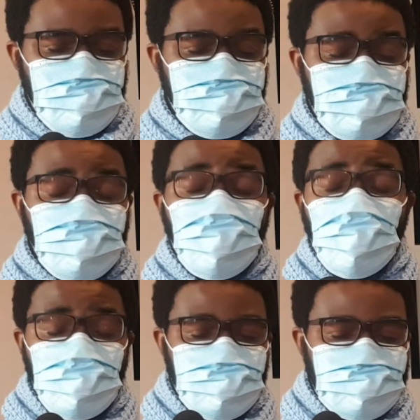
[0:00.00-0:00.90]
But I'm
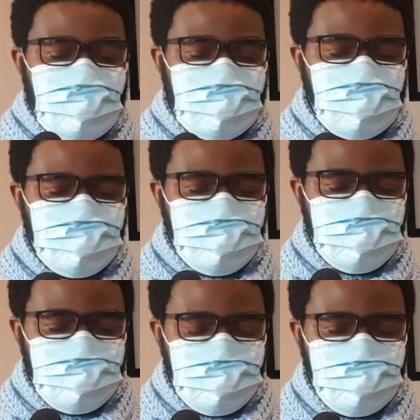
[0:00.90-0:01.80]
hoping that I can
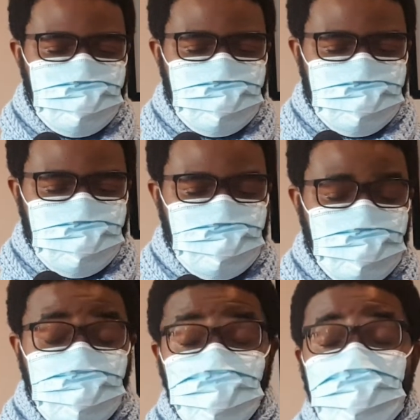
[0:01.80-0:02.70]
use this unique
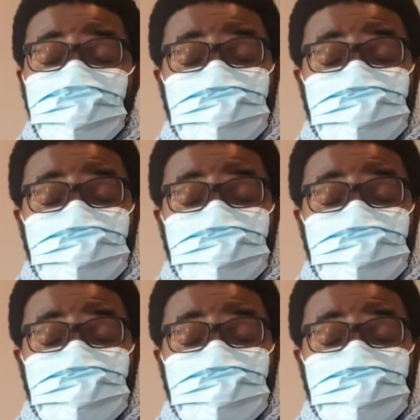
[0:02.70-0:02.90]
time, and we all